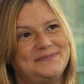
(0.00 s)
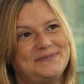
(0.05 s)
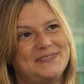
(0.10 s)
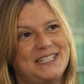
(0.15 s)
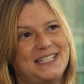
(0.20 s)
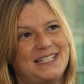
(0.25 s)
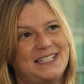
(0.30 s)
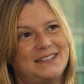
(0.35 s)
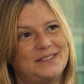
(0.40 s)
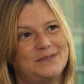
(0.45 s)

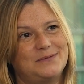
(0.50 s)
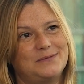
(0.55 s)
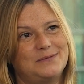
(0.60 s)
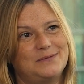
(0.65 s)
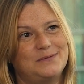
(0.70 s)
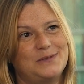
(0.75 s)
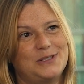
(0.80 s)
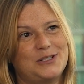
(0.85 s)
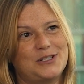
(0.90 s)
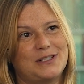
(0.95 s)
Yeah,
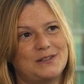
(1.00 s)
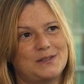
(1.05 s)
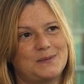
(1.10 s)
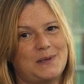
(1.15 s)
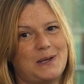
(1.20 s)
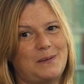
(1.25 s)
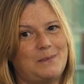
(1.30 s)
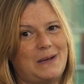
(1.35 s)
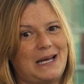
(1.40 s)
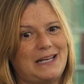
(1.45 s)
which gives
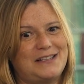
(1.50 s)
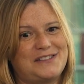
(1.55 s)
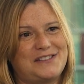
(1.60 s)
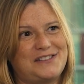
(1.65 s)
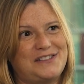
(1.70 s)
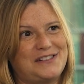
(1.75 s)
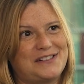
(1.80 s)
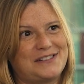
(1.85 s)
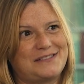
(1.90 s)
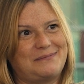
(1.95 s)
me a
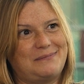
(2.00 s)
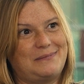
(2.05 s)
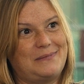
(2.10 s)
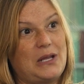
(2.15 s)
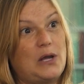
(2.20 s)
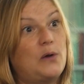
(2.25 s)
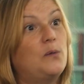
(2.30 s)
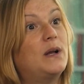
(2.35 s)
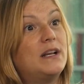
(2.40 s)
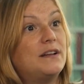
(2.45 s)
master's.
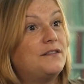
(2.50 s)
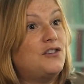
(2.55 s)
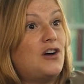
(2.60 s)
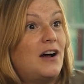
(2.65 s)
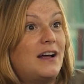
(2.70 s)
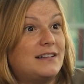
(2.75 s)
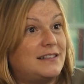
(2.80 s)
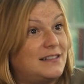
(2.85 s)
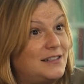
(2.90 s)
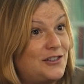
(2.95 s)
When I've
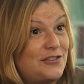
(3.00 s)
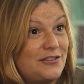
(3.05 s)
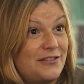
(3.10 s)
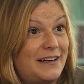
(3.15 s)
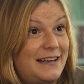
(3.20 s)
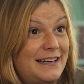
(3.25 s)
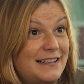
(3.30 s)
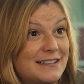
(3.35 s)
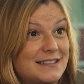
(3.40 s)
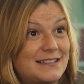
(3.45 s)
not had a
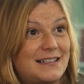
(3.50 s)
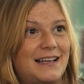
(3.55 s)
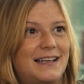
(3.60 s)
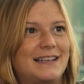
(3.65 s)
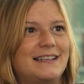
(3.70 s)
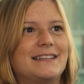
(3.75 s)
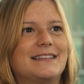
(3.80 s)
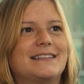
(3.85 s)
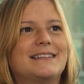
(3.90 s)
degree, it's like,